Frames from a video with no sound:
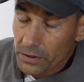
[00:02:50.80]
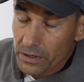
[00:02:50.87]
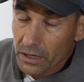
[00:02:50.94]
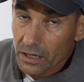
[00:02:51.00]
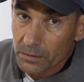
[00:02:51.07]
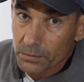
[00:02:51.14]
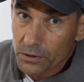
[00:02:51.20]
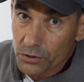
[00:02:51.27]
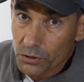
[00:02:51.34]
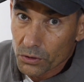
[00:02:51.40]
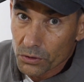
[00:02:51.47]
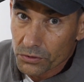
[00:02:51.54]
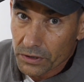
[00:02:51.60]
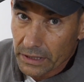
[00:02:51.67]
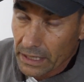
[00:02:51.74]
knob
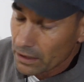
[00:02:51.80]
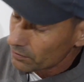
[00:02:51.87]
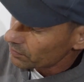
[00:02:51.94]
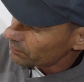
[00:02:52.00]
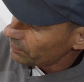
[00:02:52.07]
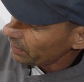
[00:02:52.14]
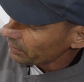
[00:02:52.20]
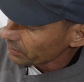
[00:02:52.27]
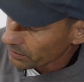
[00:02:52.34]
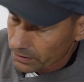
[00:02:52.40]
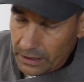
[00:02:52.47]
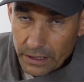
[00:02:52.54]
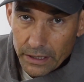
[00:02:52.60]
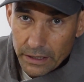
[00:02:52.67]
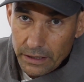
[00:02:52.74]
controls the Kelvin value,
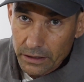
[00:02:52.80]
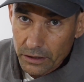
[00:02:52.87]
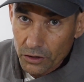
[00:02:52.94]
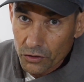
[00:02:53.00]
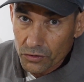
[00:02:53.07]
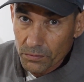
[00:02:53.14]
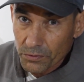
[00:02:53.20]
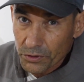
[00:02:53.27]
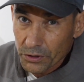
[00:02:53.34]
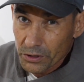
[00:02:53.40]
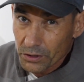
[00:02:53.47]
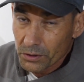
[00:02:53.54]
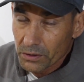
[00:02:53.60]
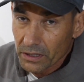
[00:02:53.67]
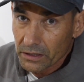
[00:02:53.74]
and it goes from
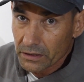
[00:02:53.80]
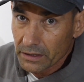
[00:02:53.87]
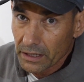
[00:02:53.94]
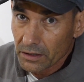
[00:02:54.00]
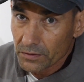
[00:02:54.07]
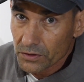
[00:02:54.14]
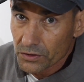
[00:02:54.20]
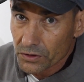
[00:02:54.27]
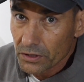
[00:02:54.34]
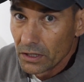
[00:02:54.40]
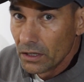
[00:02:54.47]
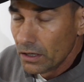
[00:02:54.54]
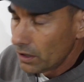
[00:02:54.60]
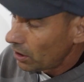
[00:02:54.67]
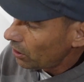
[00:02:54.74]
3200 kelvins
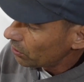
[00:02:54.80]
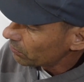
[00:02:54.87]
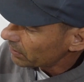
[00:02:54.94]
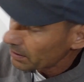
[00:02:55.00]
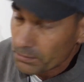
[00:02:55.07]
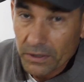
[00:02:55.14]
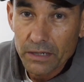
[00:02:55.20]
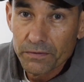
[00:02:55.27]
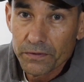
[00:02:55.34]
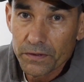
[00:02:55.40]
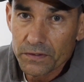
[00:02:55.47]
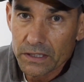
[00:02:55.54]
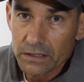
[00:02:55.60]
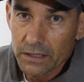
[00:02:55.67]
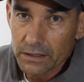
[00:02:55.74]
all the way up to
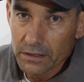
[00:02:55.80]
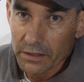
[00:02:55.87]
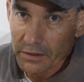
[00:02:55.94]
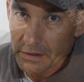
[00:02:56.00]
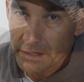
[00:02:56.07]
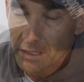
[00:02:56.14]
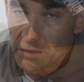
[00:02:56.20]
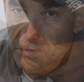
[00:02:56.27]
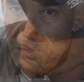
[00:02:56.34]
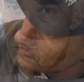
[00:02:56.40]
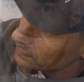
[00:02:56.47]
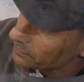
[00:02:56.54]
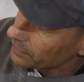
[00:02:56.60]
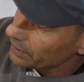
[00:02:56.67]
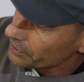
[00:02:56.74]
5600 kelvins.
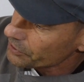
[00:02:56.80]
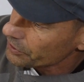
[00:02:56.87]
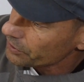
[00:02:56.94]
You've got